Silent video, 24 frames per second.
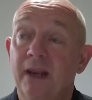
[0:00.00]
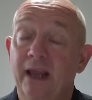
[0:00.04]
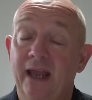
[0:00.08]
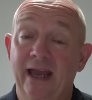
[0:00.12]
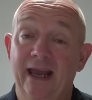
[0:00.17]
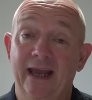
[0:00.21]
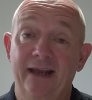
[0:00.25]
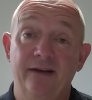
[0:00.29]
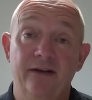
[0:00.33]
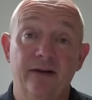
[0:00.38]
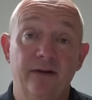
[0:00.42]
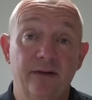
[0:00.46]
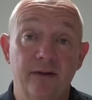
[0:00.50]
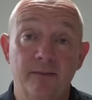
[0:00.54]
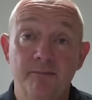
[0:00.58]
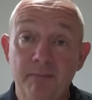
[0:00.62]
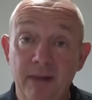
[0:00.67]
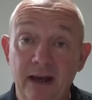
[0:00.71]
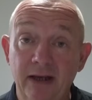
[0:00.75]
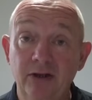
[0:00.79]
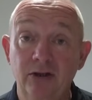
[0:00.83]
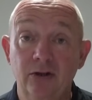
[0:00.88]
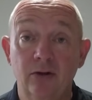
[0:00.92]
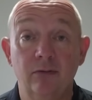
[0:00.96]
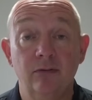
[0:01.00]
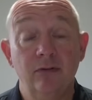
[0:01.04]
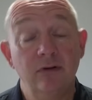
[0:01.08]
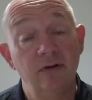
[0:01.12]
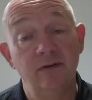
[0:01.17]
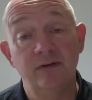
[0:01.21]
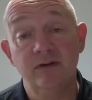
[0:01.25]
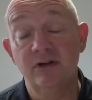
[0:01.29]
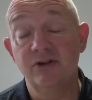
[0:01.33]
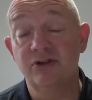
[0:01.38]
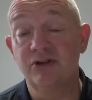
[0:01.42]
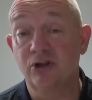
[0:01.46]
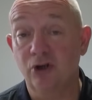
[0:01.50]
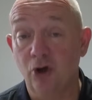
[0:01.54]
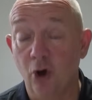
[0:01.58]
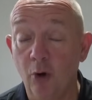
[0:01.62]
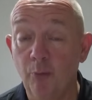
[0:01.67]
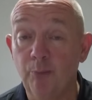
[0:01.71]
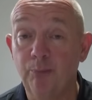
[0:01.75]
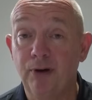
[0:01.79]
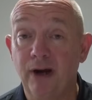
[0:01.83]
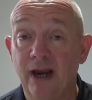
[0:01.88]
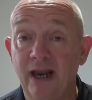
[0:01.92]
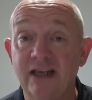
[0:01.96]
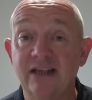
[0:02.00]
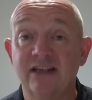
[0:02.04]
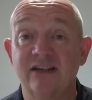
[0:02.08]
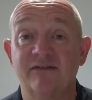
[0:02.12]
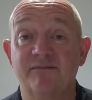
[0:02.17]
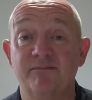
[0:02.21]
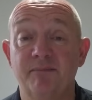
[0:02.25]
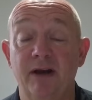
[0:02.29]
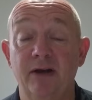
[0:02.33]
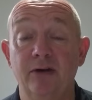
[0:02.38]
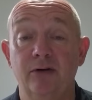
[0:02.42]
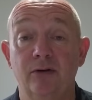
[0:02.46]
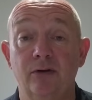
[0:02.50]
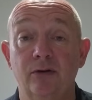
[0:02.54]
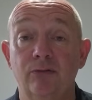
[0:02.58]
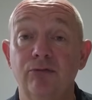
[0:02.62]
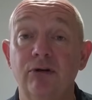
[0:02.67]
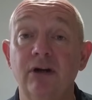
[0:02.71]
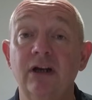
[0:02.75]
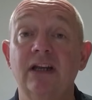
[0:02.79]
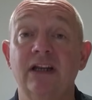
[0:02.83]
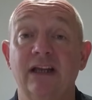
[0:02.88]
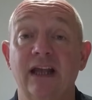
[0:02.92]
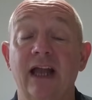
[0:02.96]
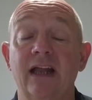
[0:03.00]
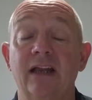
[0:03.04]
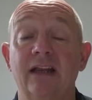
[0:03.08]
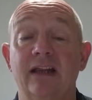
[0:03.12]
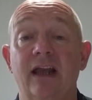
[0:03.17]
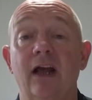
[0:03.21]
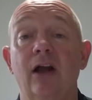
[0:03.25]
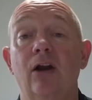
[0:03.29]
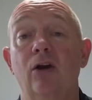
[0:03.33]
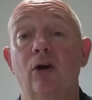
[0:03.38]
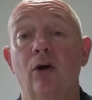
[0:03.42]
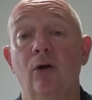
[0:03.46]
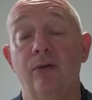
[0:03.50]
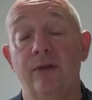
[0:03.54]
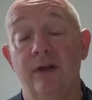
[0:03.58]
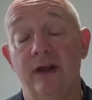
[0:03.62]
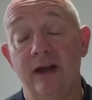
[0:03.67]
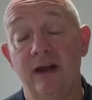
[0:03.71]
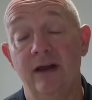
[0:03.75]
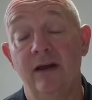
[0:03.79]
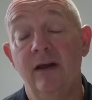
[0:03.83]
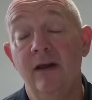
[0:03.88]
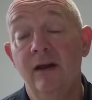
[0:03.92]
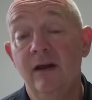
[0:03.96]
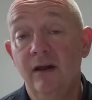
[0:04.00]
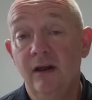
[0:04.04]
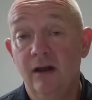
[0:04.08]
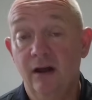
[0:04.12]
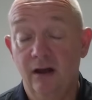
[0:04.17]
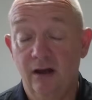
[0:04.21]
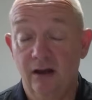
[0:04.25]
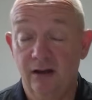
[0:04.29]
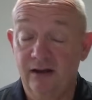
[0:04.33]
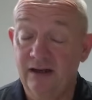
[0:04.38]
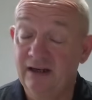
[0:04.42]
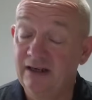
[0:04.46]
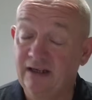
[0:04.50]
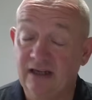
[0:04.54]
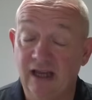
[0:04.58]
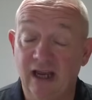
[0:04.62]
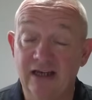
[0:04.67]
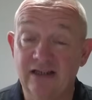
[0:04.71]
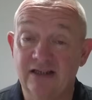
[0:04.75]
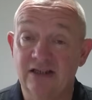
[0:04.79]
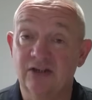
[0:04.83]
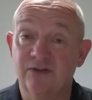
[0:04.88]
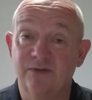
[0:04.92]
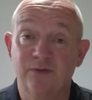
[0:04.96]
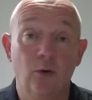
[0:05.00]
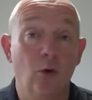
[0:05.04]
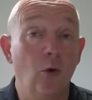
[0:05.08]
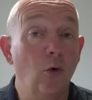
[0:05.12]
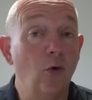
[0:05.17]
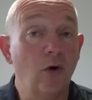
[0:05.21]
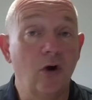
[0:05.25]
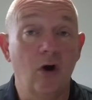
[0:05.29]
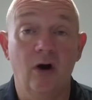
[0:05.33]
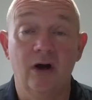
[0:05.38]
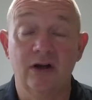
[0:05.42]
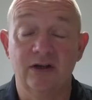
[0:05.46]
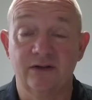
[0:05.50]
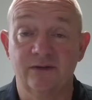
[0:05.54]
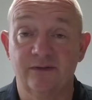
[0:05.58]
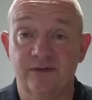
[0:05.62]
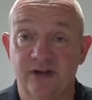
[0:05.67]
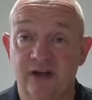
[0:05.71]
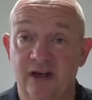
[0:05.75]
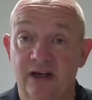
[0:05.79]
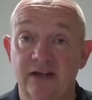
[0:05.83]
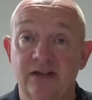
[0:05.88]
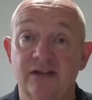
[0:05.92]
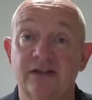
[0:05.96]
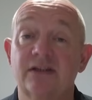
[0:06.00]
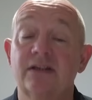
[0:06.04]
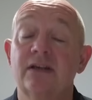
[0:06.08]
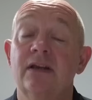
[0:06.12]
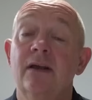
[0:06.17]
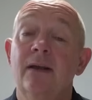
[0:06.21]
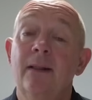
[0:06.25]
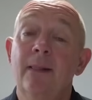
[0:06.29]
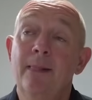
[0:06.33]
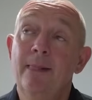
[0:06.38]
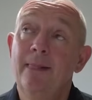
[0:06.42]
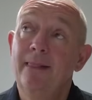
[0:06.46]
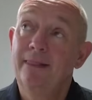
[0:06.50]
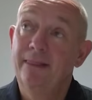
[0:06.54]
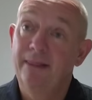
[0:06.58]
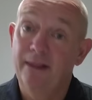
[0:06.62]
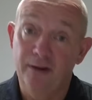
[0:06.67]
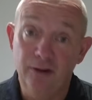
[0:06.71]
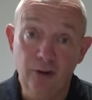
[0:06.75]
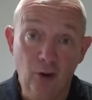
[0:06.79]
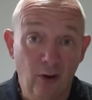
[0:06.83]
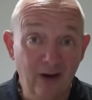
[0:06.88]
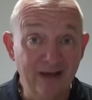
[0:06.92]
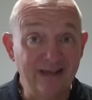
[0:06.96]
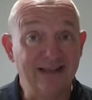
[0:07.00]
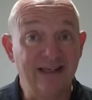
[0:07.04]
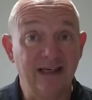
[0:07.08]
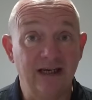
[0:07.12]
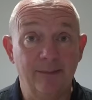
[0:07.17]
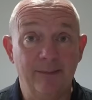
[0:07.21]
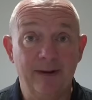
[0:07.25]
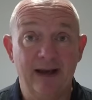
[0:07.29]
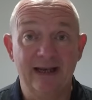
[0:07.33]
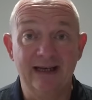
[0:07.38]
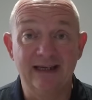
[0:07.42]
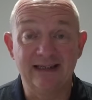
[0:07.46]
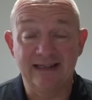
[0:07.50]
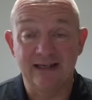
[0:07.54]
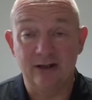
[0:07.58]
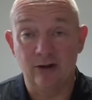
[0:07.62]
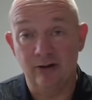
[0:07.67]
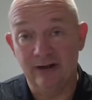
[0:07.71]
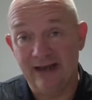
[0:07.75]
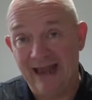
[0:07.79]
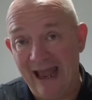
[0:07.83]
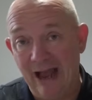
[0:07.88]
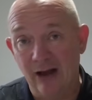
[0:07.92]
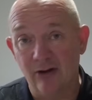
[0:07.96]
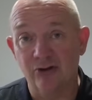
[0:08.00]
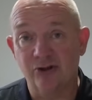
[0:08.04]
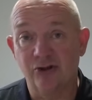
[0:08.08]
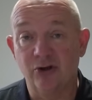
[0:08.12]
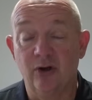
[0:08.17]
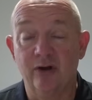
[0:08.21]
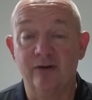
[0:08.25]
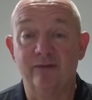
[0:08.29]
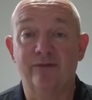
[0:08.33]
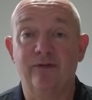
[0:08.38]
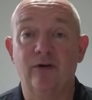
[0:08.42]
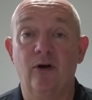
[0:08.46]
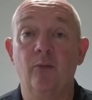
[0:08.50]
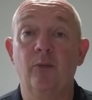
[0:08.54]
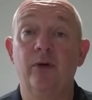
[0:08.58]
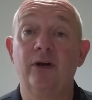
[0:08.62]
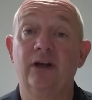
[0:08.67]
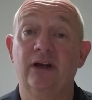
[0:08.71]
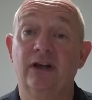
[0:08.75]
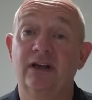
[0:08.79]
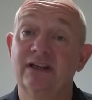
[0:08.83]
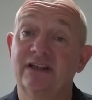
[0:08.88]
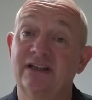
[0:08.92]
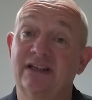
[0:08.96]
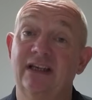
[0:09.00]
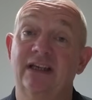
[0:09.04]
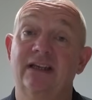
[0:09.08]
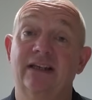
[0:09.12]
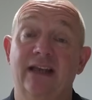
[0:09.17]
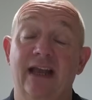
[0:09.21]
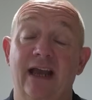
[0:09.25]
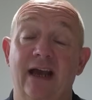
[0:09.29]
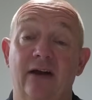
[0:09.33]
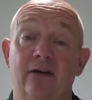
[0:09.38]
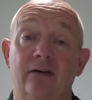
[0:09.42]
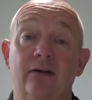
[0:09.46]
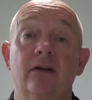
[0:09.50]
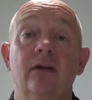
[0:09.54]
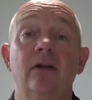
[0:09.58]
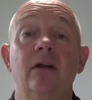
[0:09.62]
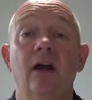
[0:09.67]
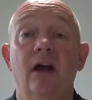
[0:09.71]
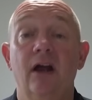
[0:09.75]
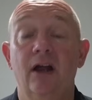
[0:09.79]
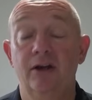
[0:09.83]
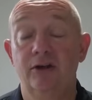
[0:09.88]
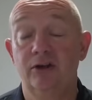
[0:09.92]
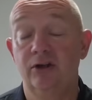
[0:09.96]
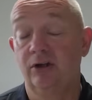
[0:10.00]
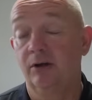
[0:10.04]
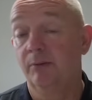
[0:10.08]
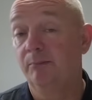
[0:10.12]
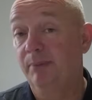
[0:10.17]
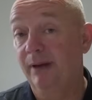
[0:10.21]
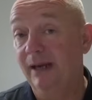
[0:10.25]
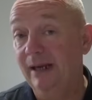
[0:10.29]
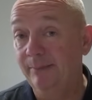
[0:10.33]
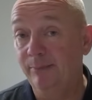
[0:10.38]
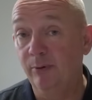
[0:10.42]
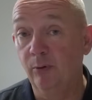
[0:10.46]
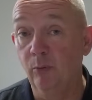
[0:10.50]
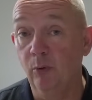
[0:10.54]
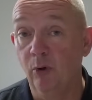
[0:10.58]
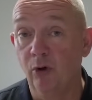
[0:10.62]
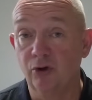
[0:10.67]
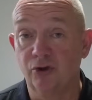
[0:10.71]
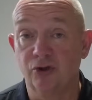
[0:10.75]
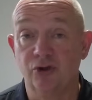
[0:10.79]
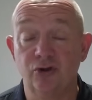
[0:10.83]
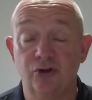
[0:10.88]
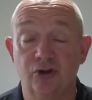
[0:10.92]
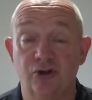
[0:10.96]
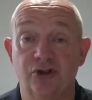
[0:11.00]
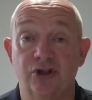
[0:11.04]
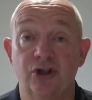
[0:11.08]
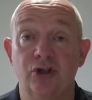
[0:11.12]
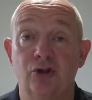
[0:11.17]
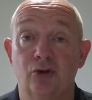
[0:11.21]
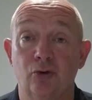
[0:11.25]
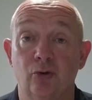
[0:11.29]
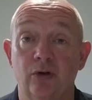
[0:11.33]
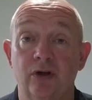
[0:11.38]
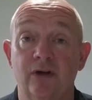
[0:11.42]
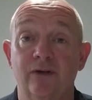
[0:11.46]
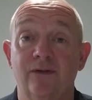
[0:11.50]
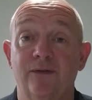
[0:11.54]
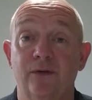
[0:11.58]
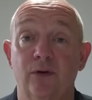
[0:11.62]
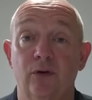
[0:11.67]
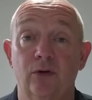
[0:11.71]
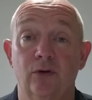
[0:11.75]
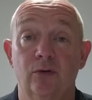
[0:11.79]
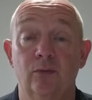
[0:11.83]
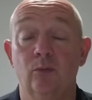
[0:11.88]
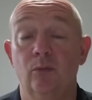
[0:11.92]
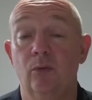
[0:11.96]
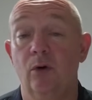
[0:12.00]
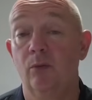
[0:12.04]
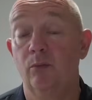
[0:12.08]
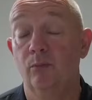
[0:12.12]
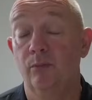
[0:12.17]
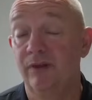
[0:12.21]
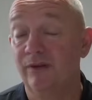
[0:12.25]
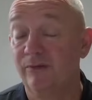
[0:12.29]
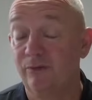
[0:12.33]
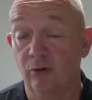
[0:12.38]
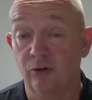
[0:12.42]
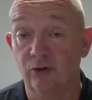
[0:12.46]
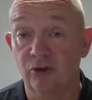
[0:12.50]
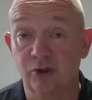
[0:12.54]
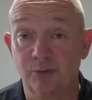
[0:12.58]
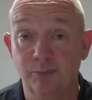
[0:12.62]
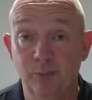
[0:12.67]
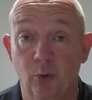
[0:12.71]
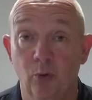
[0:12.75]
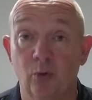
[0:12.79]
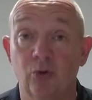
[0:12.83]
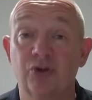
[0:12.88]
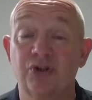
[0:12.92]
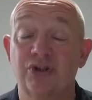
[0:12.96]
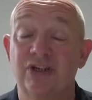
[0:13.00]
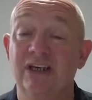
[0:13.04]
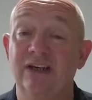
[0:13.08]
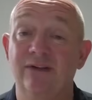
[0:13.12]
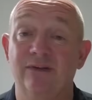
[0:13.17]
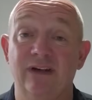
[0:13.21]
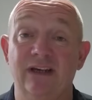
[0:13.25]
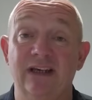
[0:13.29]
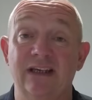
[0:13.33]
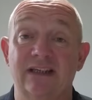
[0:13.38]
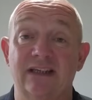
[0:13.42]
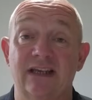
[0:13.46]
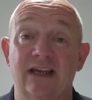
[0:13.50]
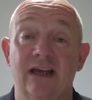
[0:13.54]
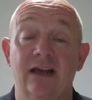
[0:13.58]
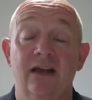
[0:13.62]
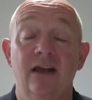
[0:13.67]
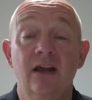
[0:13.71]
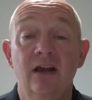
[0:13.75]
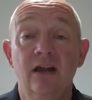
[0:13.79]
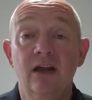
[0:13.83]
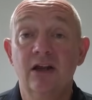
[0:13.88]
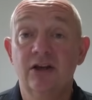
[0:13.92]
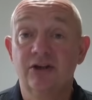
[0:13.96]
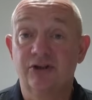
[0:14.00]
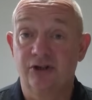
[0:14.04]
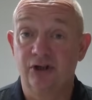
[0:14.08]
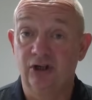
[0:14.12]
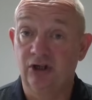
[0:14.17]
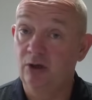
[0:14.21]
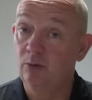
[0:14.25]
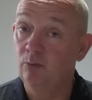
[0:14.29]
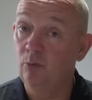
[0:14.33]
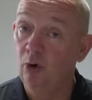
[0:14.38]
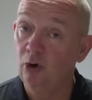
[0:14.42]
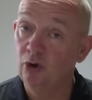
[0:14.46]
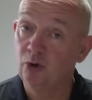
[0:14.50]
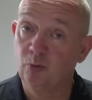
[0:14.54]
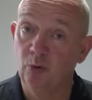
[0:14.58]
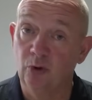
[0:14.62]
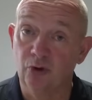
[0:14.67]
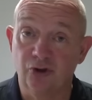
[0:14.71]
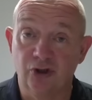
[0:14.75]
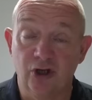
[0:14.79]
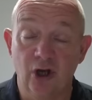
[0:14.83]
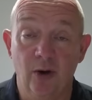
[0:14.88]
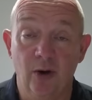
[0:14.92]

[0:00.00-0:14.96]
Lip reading: And the menu, there's a comprehensive menu. You really can get a lot there. It caters for all kinds of tastes. The nice thing about it is they've got an outside front where you can sit down and you can people watch and just enjoy your food, and they've got sports TVs there so you can watch what's